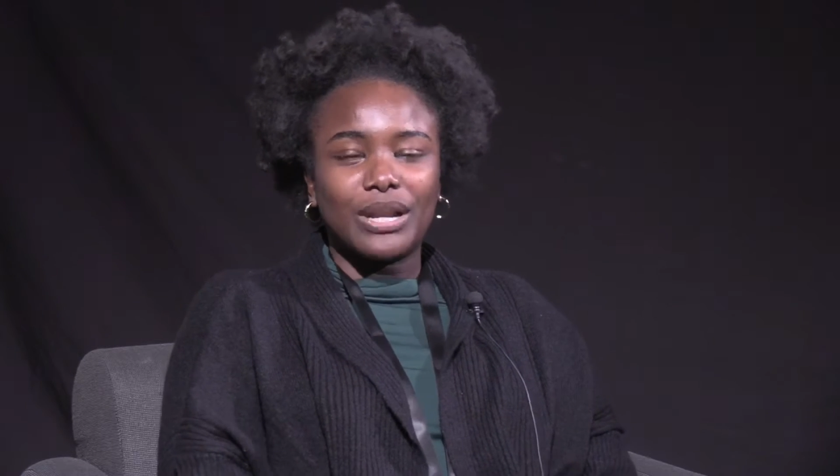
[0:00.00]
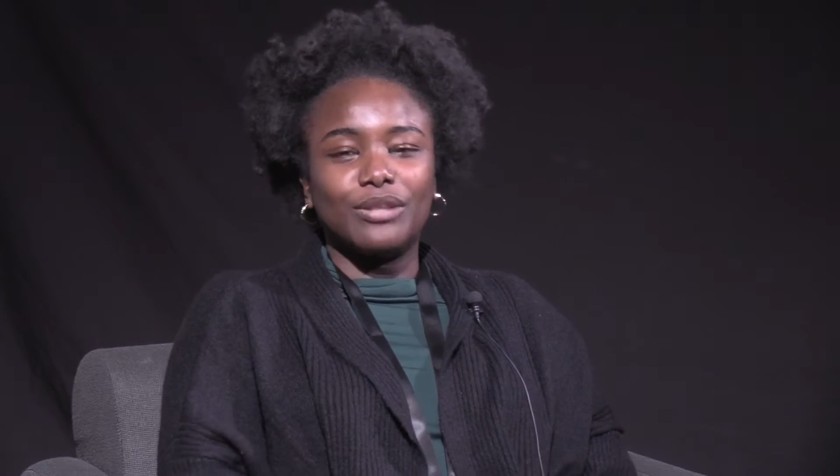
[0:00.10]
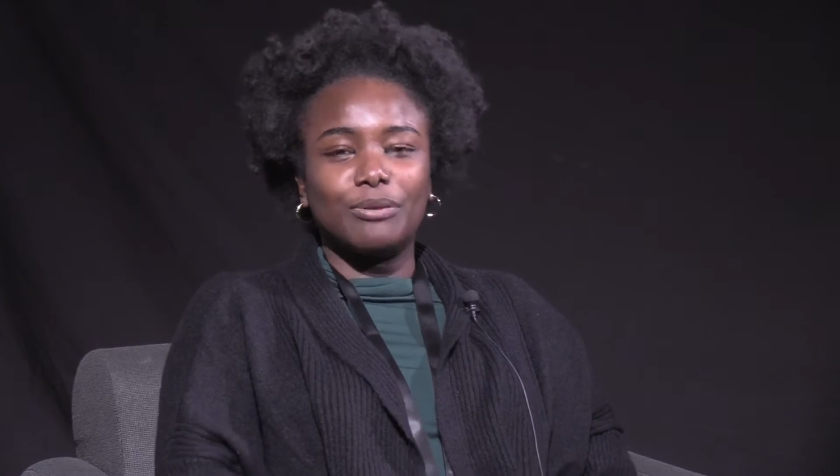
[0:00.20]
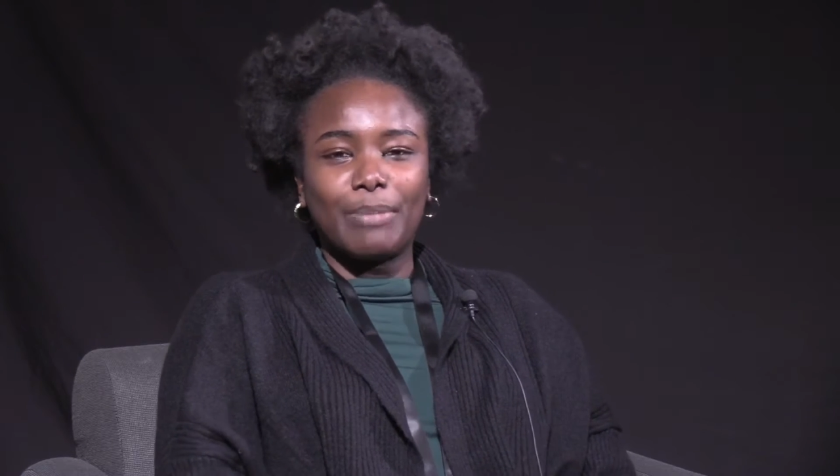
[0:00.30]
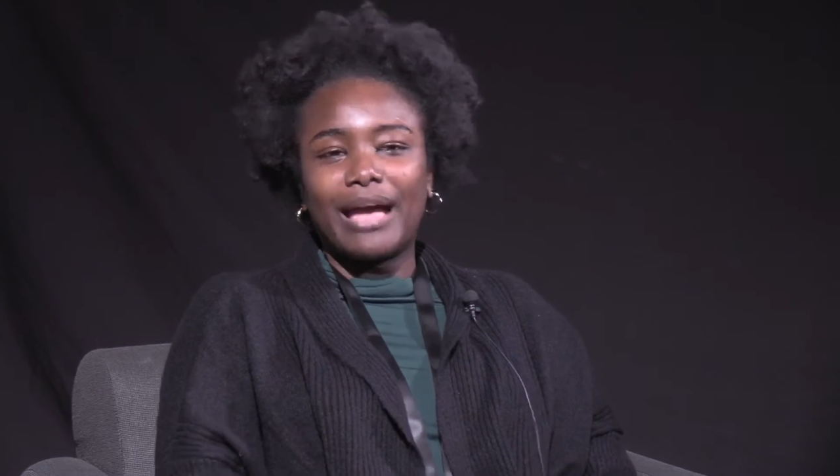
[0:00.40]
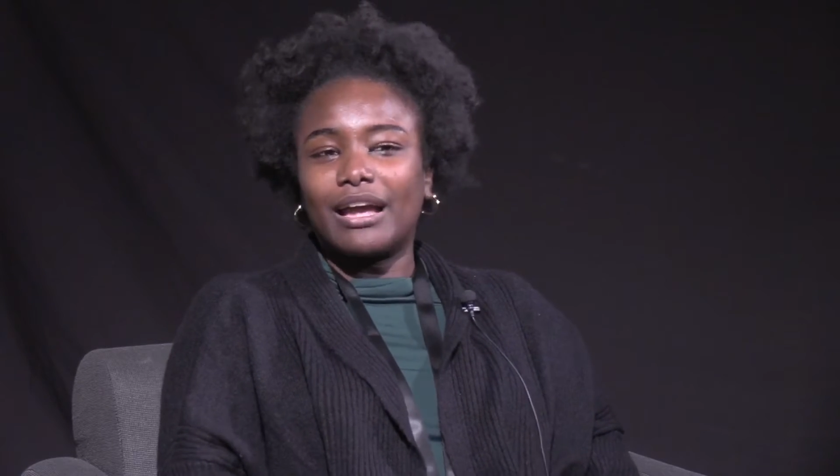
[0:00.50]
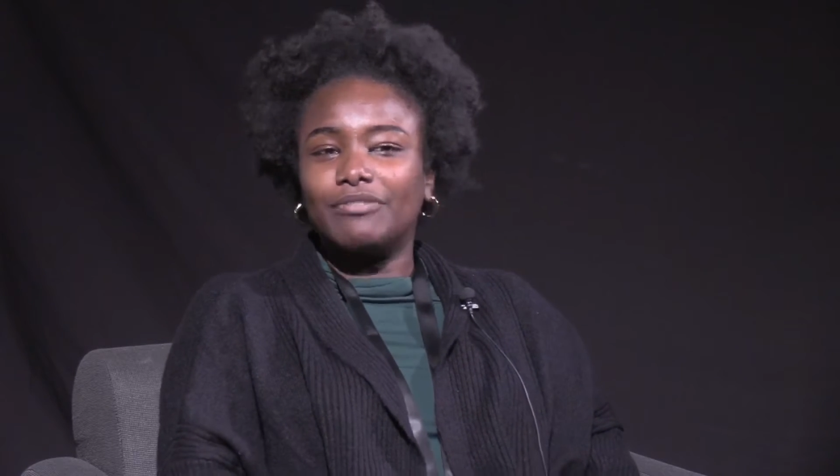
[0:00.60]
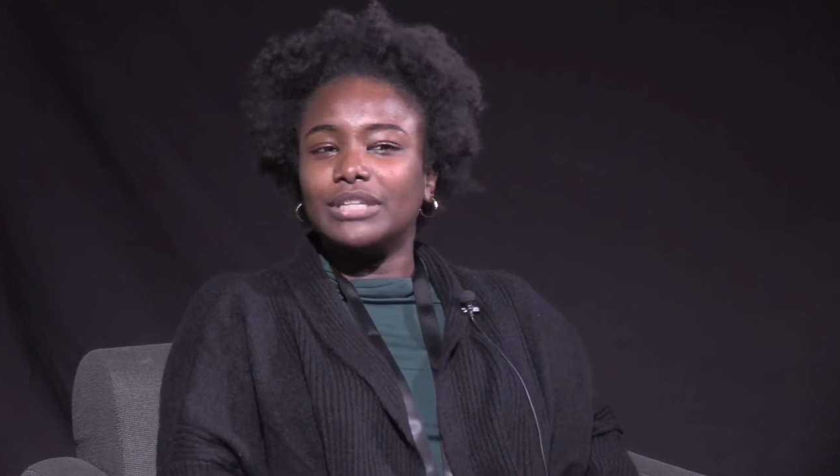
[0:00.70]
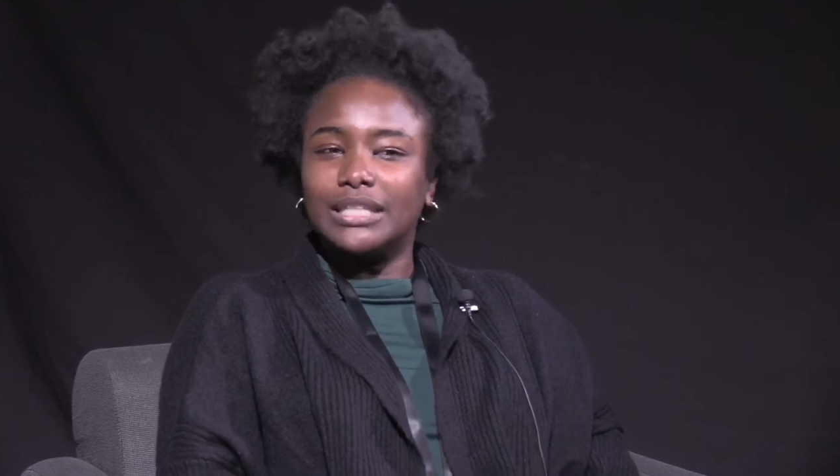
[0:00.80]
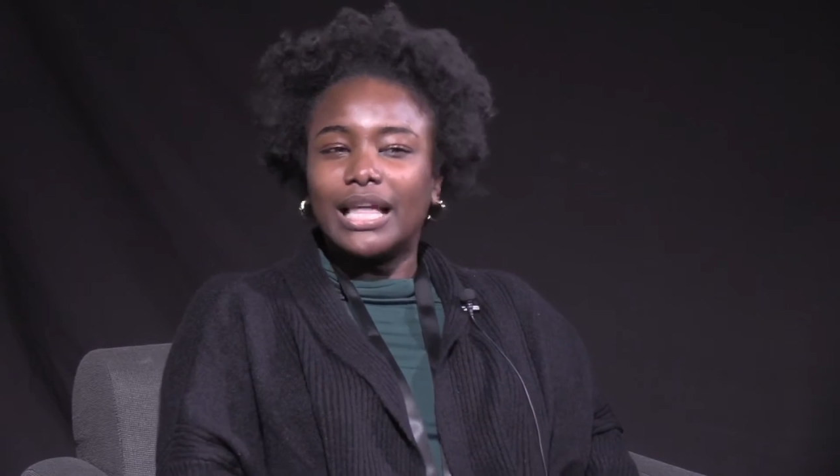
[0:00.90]
I look back, I
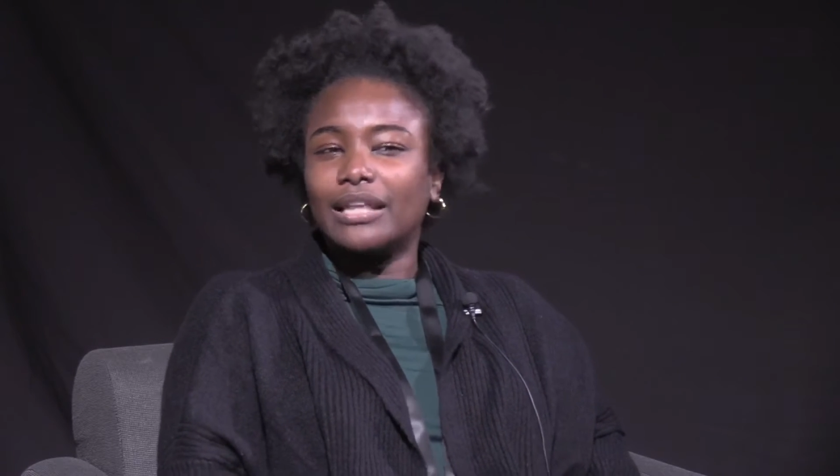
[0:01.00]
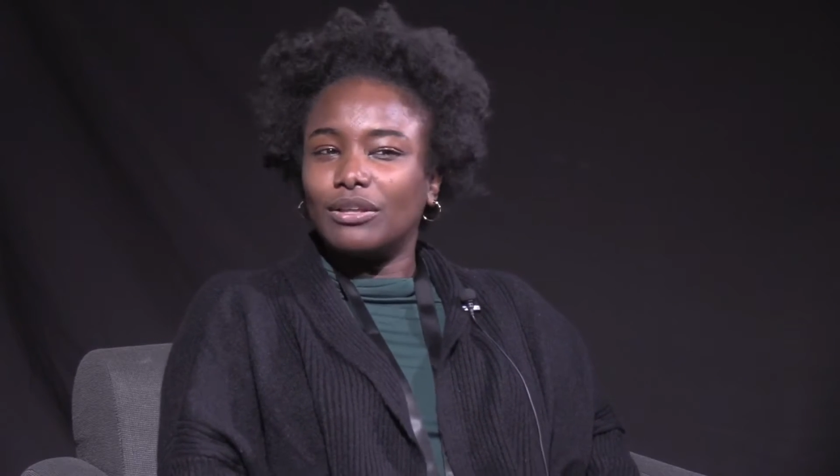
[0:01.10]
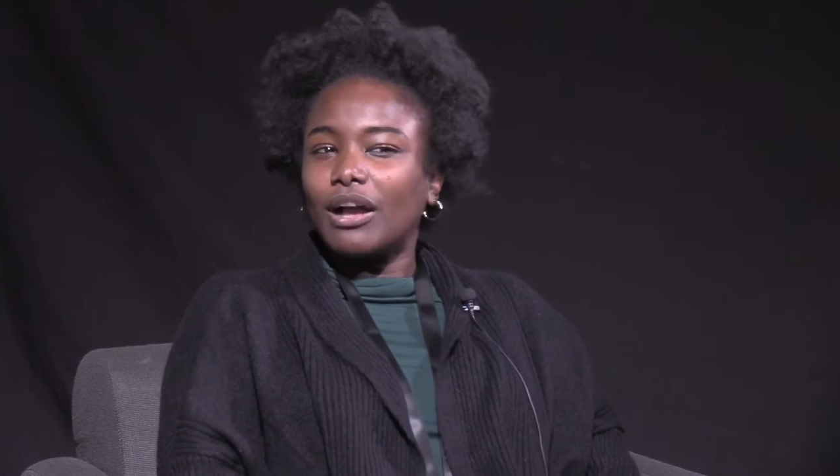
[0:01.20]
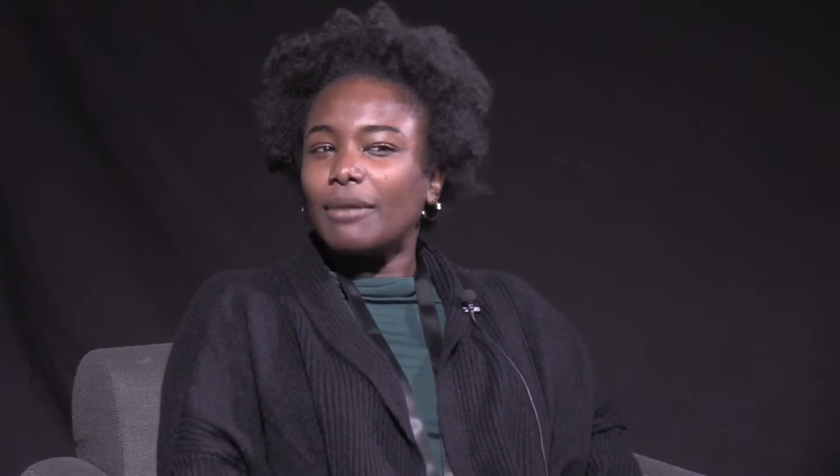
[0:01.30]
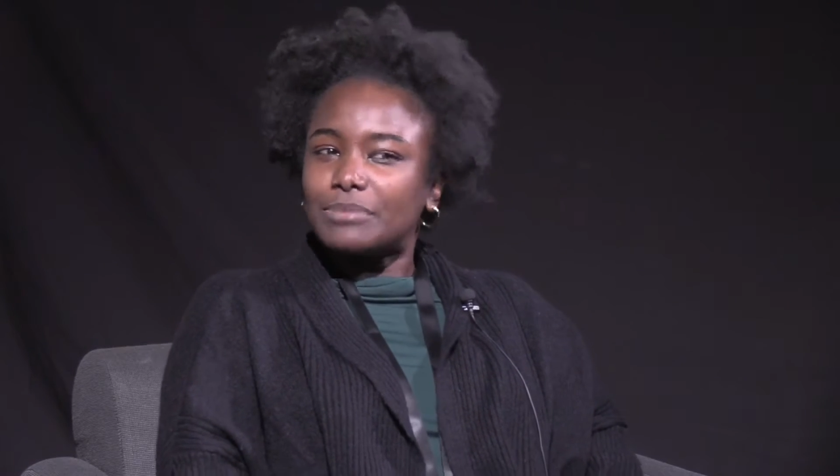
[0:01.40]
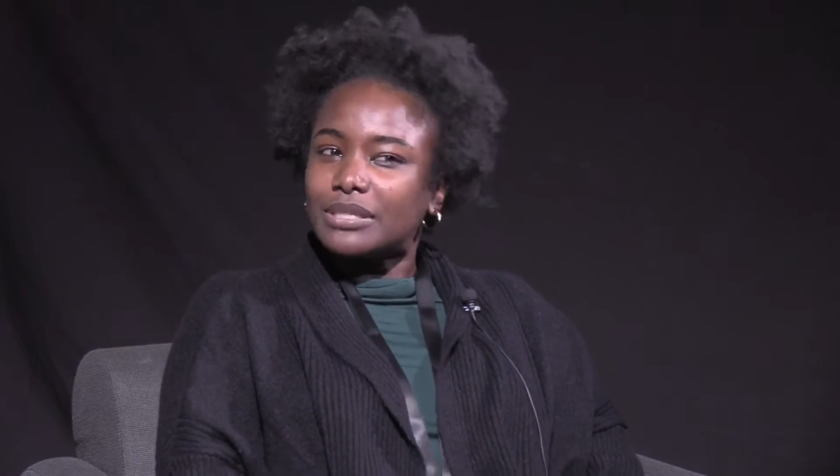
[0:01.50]
really look up to